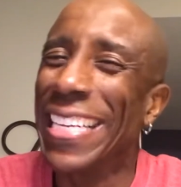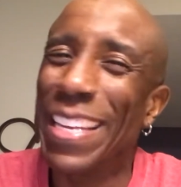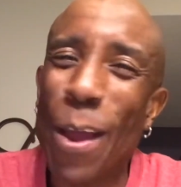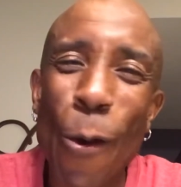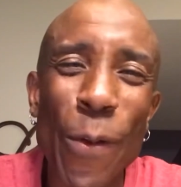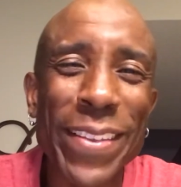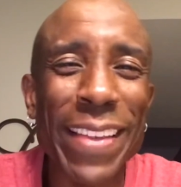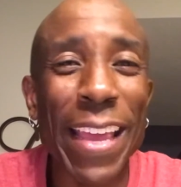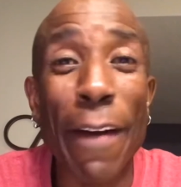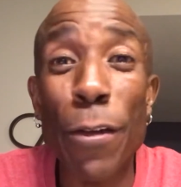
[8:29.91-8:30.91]
you know,
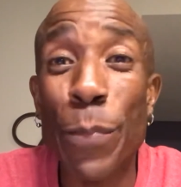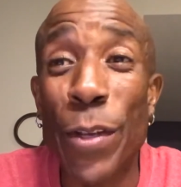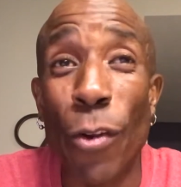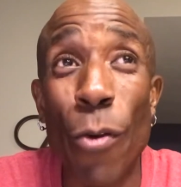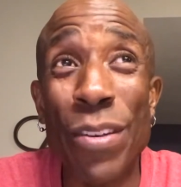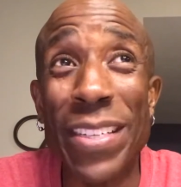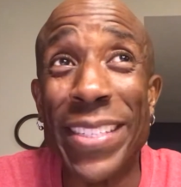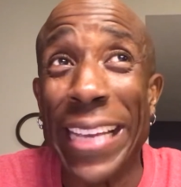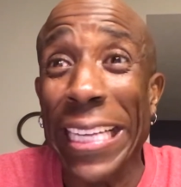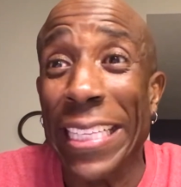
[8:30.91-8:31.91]
it's like if I was
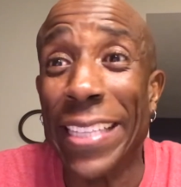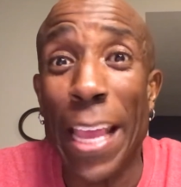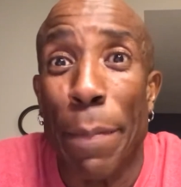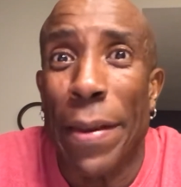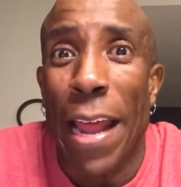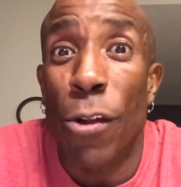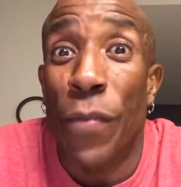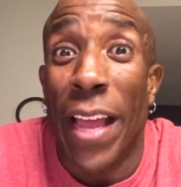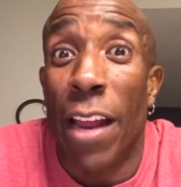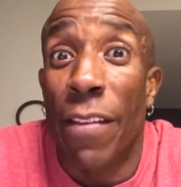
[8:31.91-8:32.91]
Petronas, I hate to say it, but I
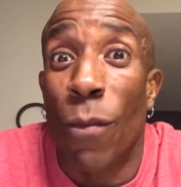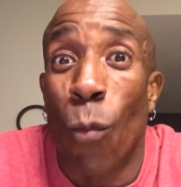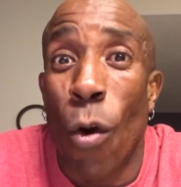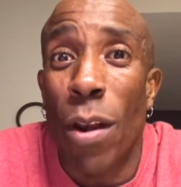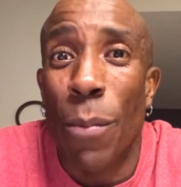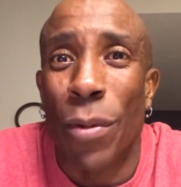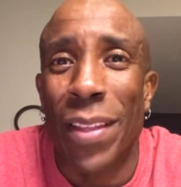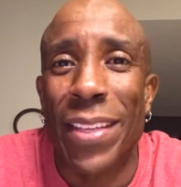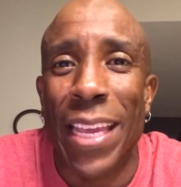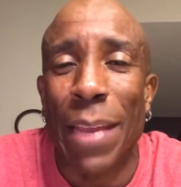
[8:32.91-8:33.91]
don't think I even want him
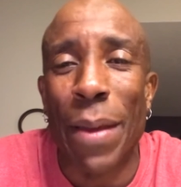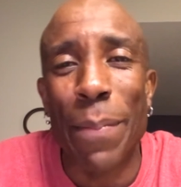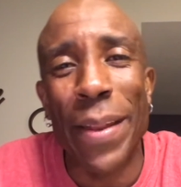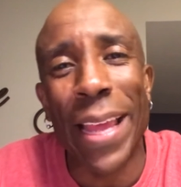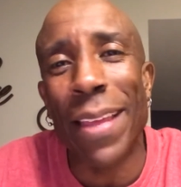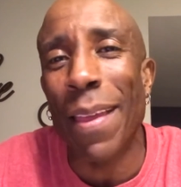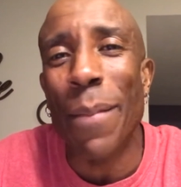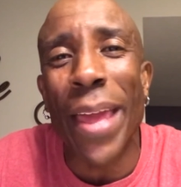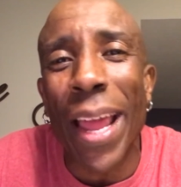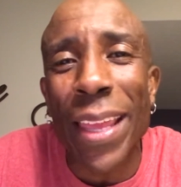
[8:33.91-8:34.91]
on the team. I'd be like,
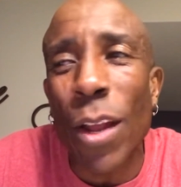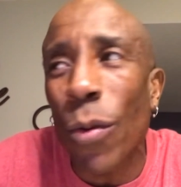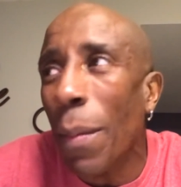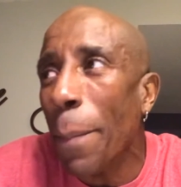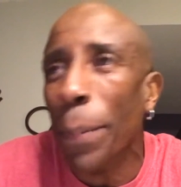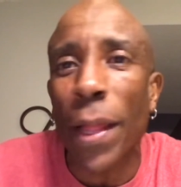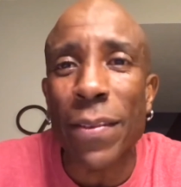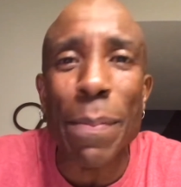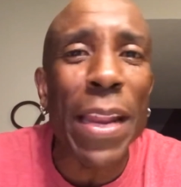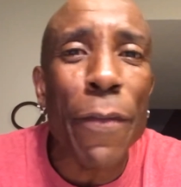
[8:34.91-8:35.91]
hey man, you know, let me
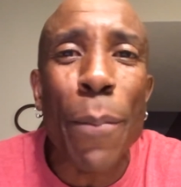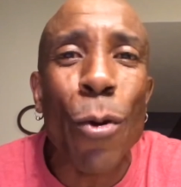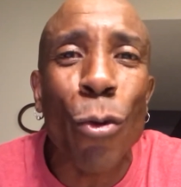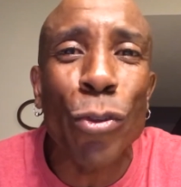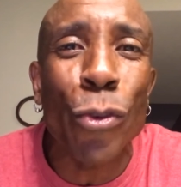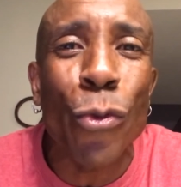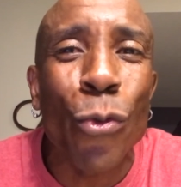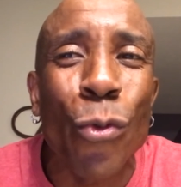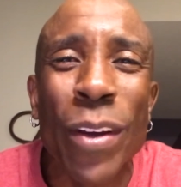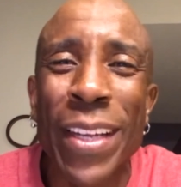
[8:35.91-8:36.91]
pluck somebody from Moto
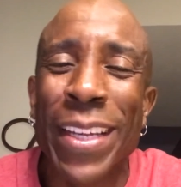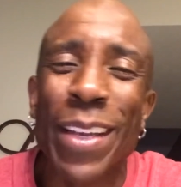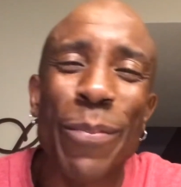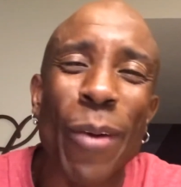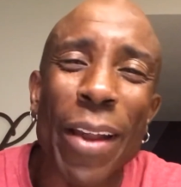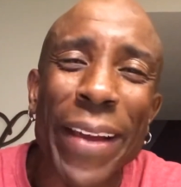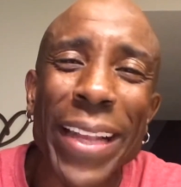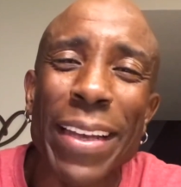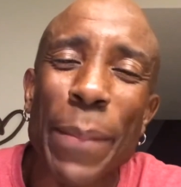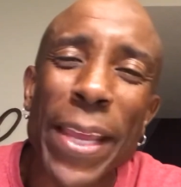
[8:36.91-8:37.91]
Two. What
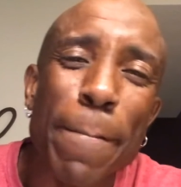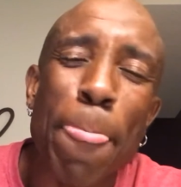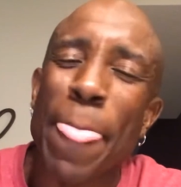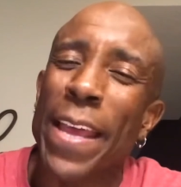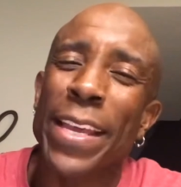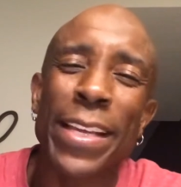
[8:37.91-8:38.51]
why do I get? I mean,